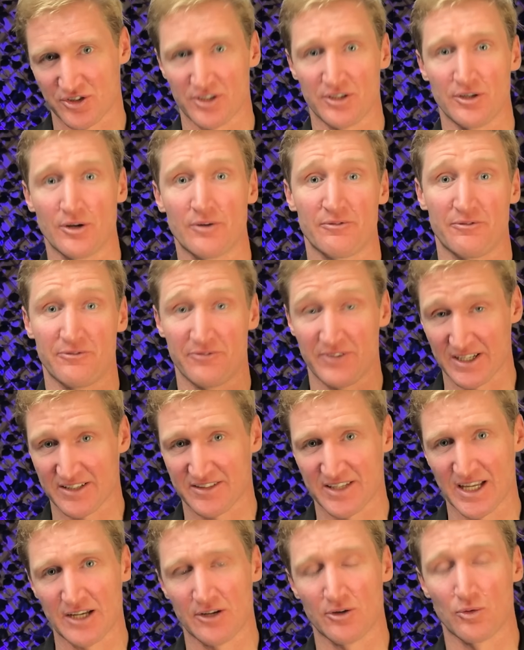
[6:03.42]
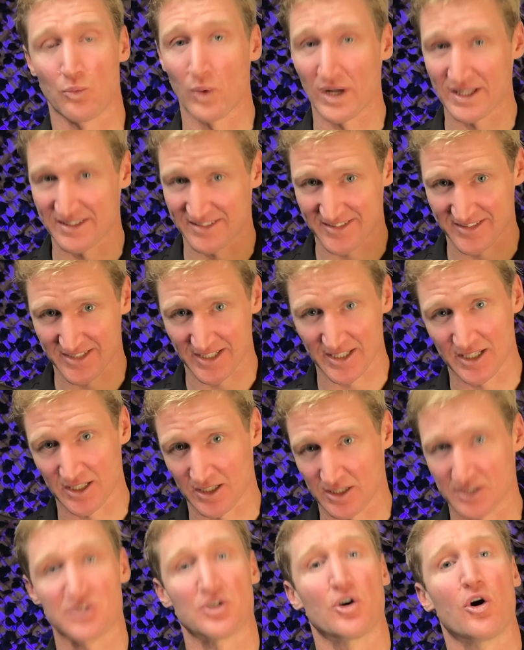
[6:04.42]
so you're not fixated on one
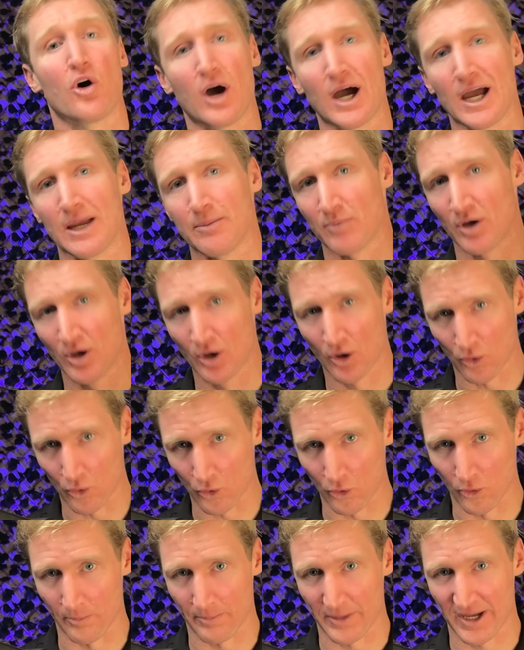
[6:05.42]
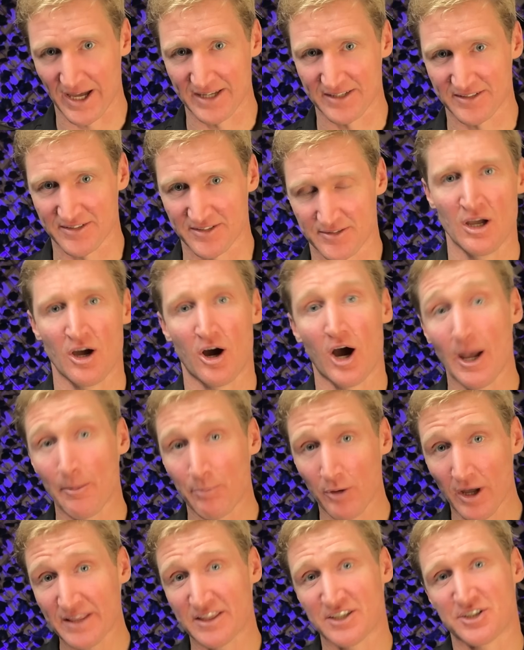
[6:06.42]
singular time or pace. I
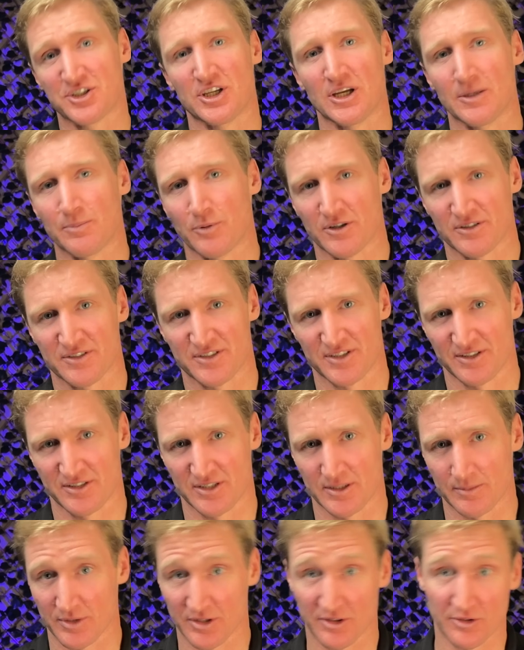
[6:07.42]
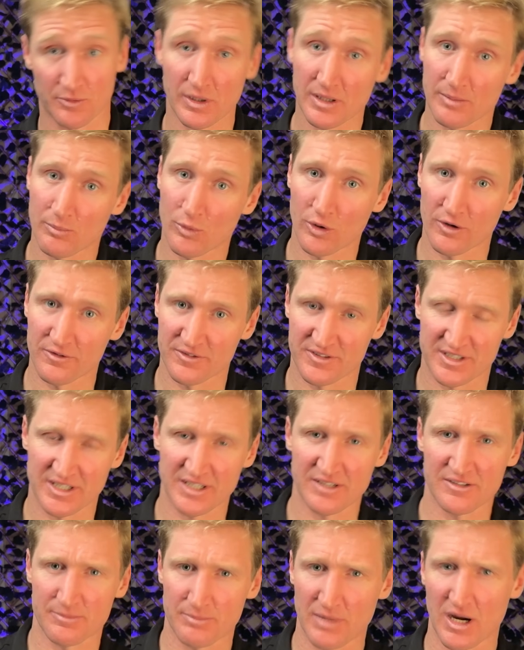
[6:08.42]
applied this checkbox system to three more of
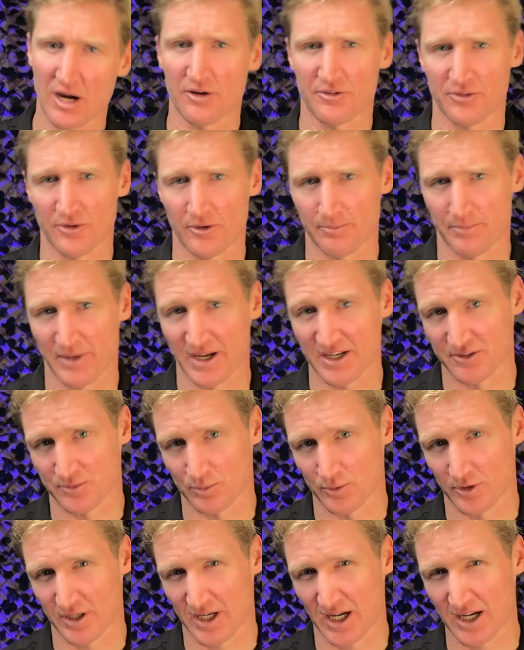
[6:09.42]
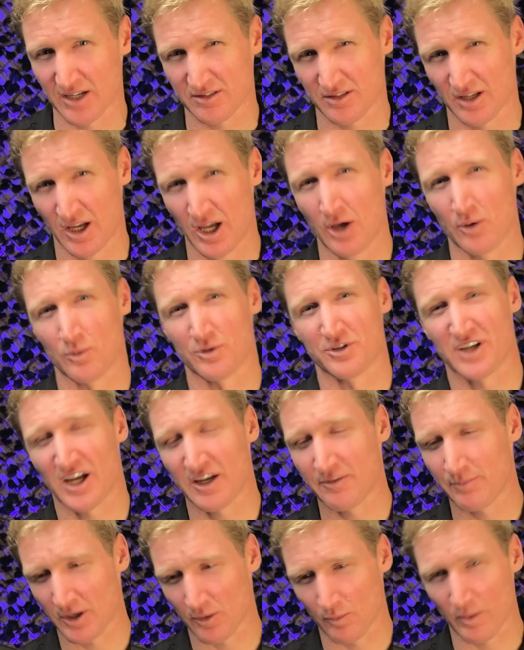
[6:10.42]
Steve's marathon pace workouts, which gave
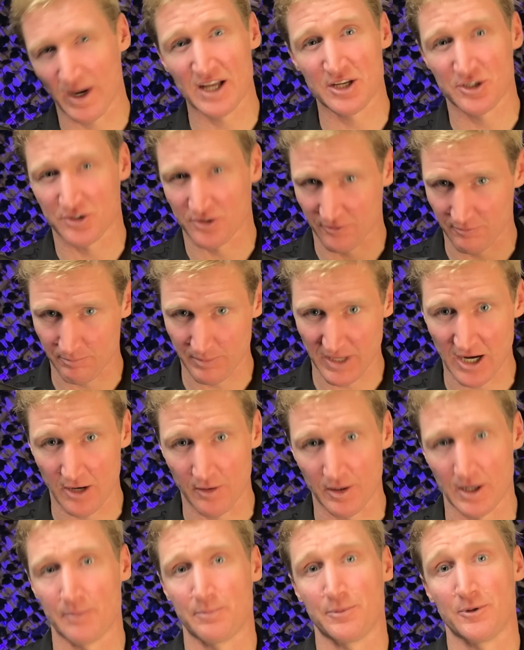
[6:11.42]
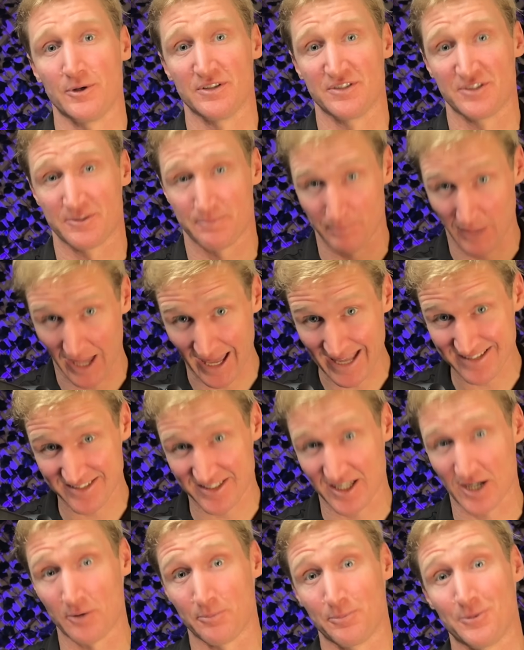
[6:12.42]
me a range of power outputs, pace
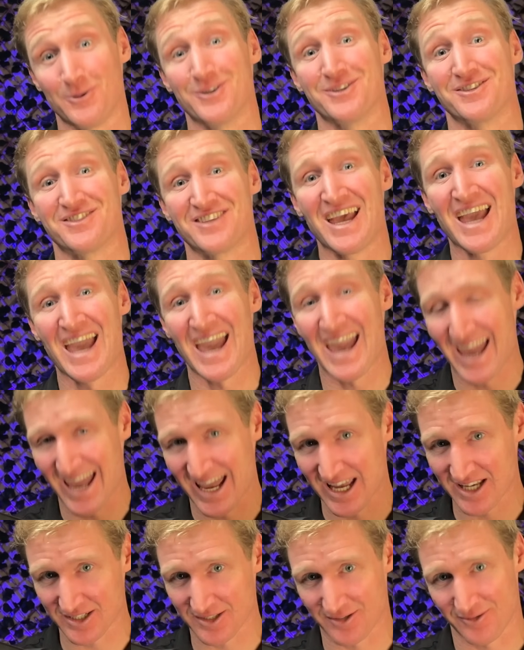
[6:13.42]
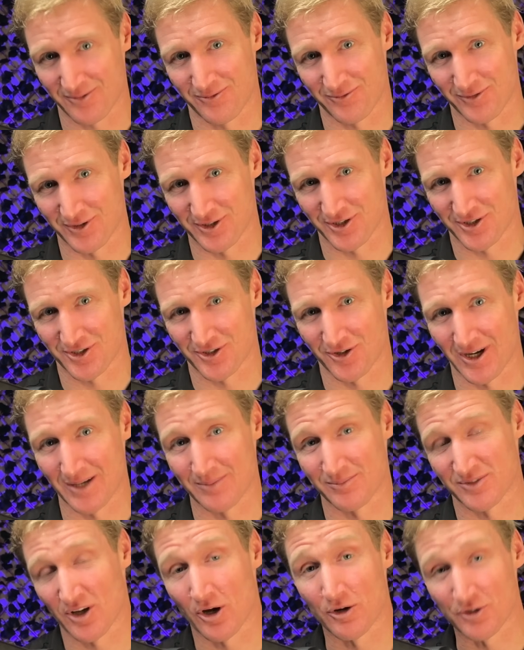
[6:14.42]
outputs, and finish
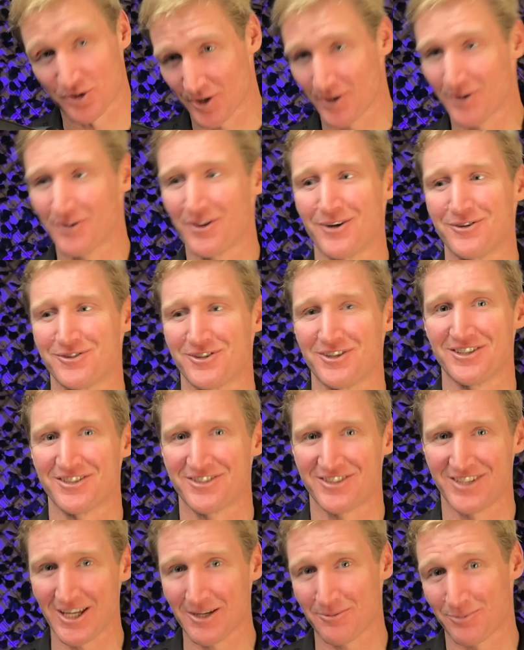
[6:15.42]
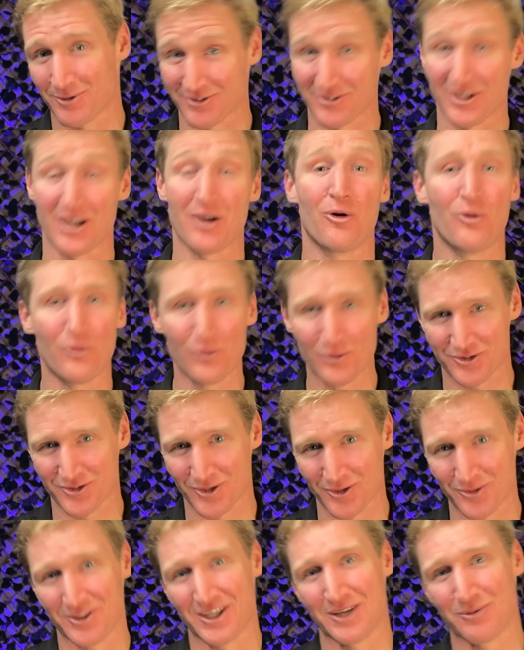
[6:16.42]
times. I'll show you those in a sec because I
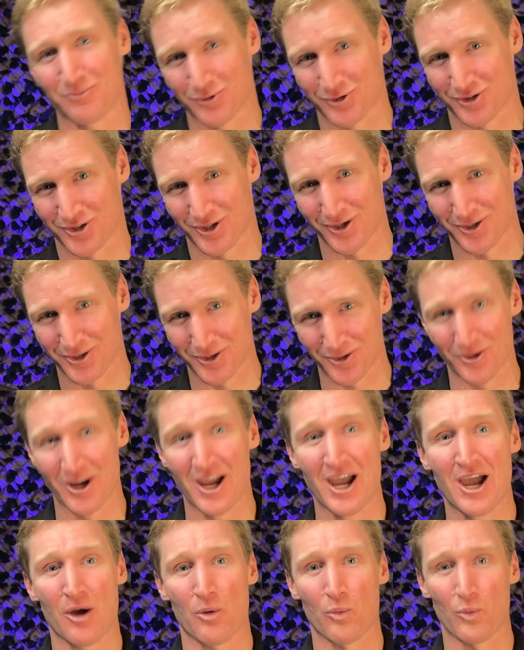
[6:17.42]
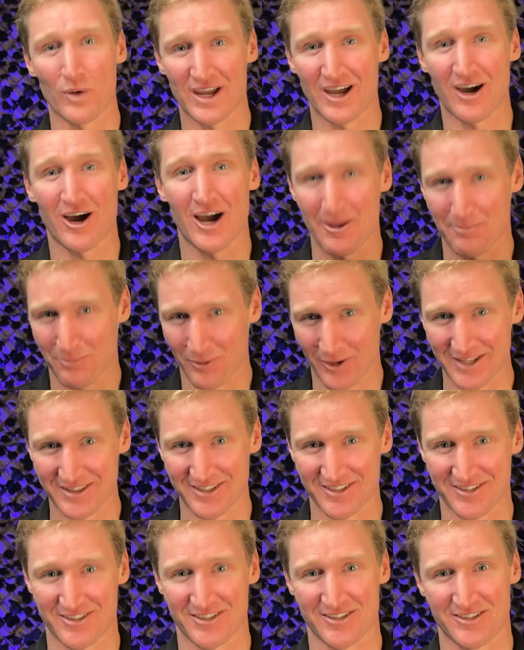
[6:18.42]
also then will show you where I applied the
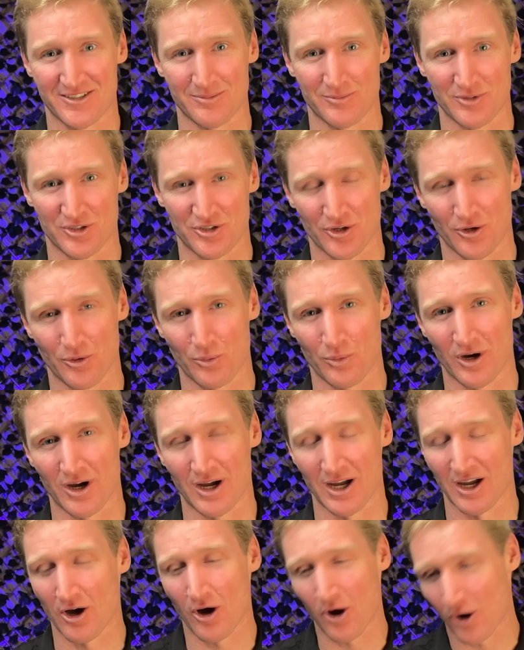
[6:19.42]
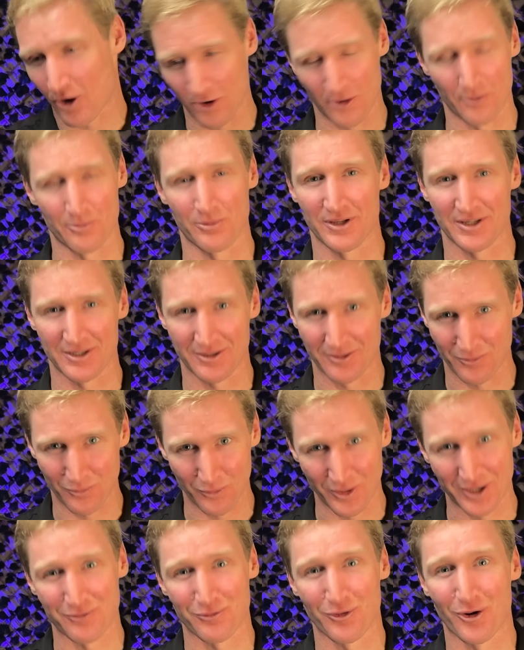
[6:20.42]
system to show where I horribly
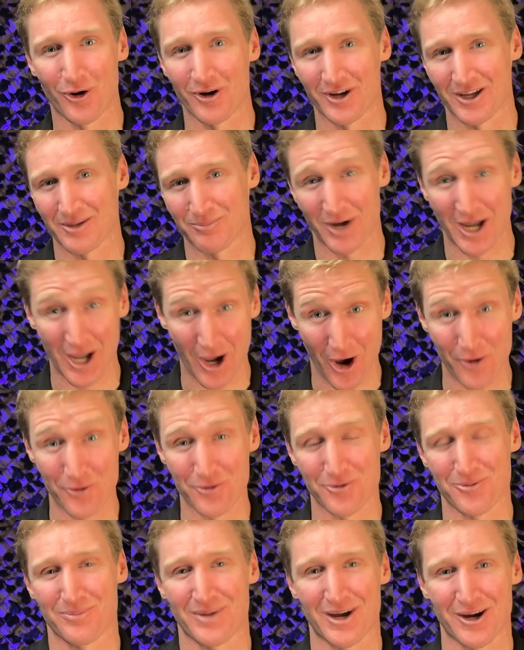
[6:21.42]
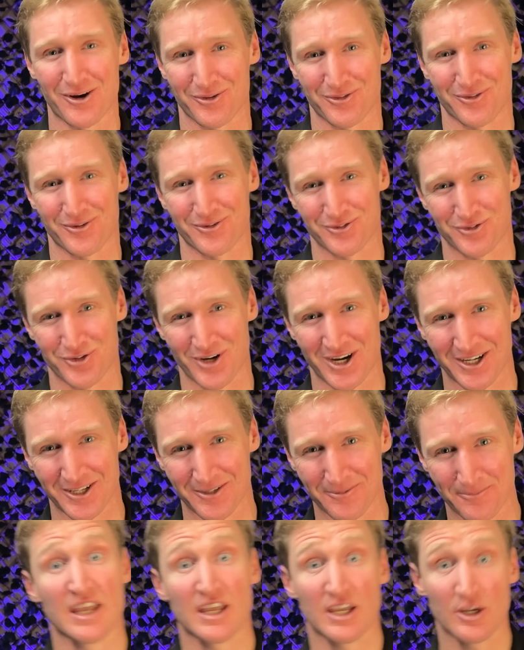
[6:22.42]
went wrong in my own marathon
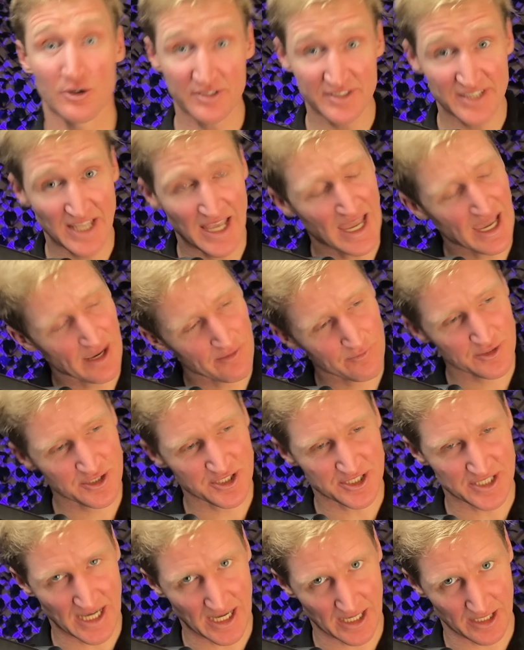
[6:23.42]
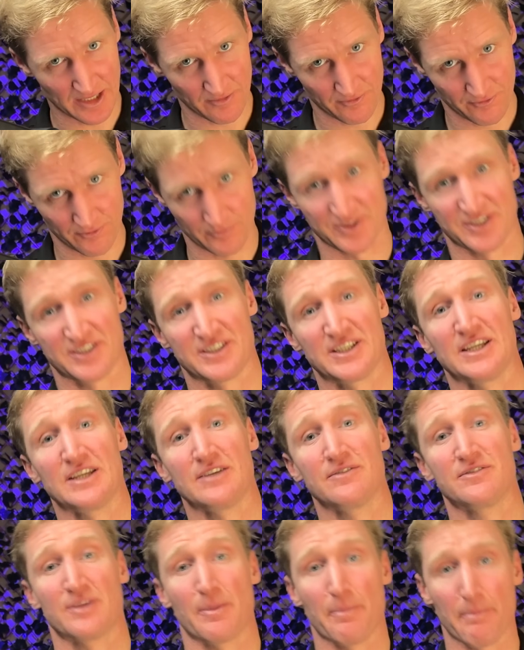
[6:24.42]
training. Here is the average data from
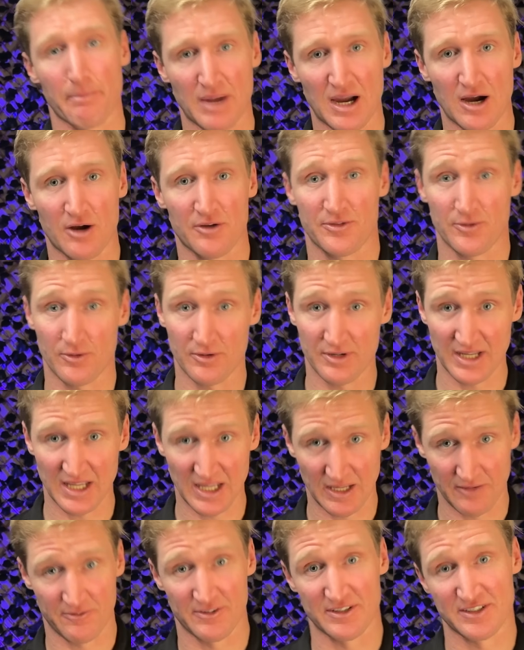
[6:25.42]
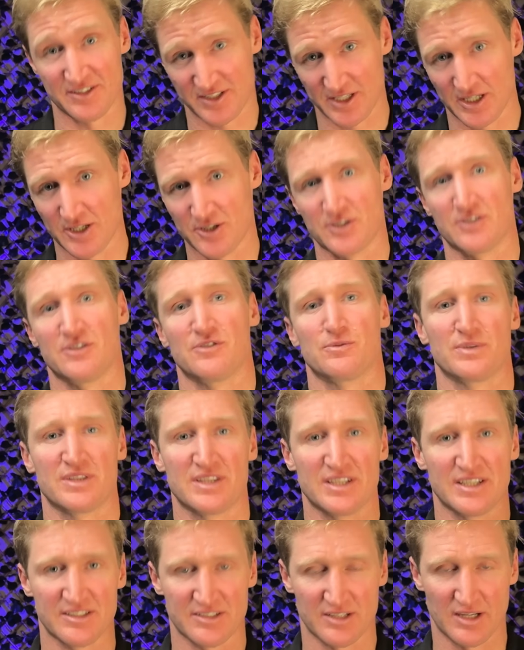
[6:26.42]
Steve's marathon effort sections
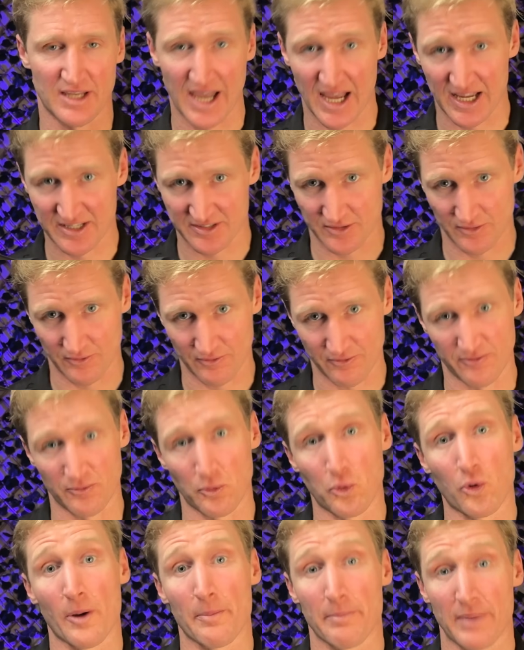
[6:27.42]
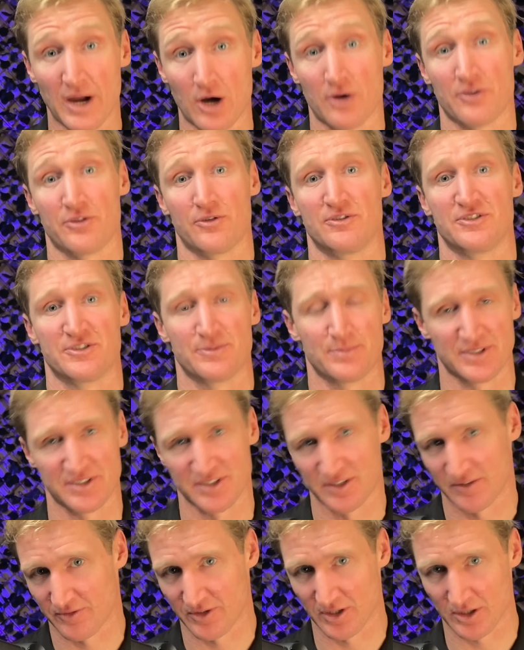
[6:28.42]
within his last four marathon
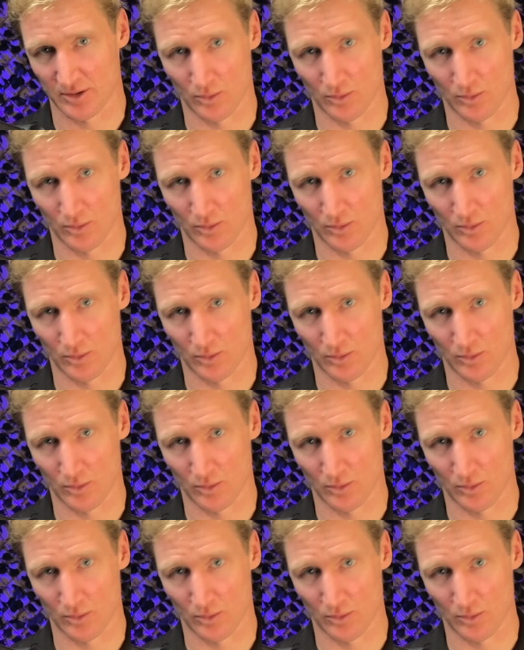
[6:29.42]
specific